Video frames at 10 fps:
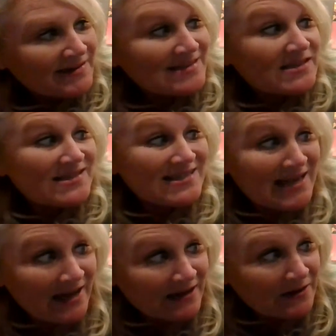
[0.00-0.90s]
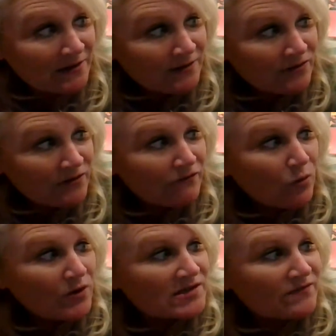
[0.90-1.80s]
Instead, the
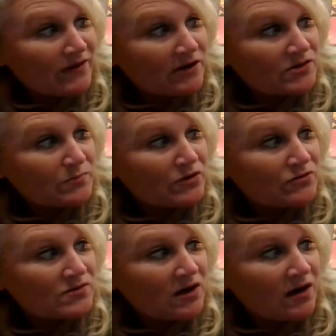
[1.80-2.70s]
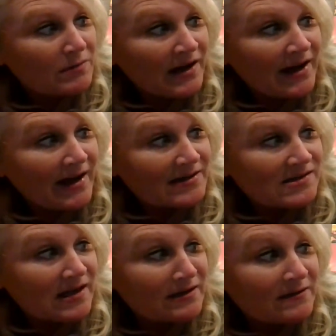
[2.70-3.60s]
forest fires produce carbon
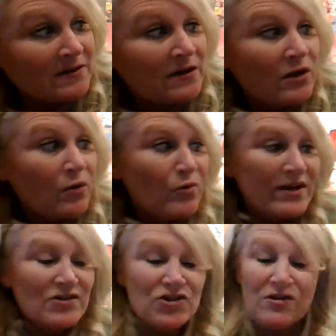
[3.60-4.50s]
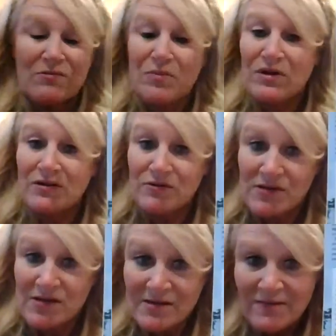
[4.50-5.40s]
dioxide, which
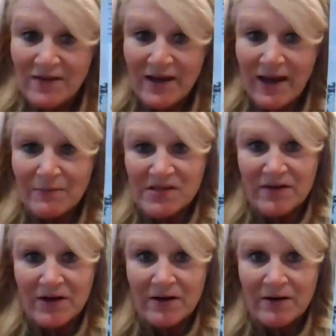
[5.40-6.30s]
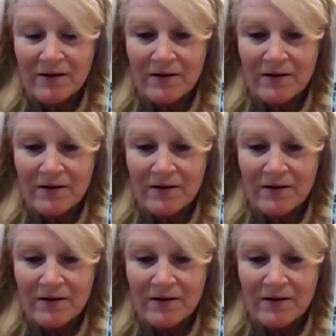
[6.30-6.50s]
pollutes the atmosphere.